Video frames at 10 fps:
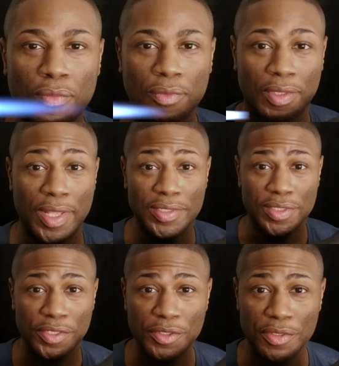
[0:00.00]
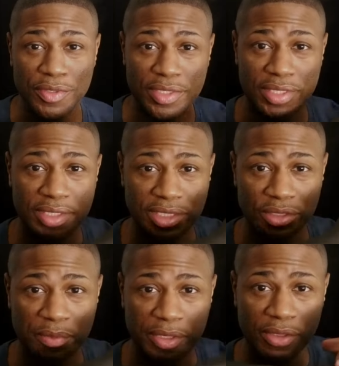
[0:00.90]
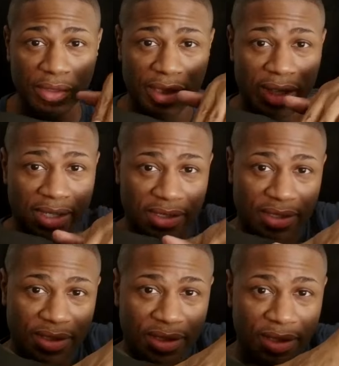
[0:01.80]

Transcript: The last thing you use is a silk pillowcase.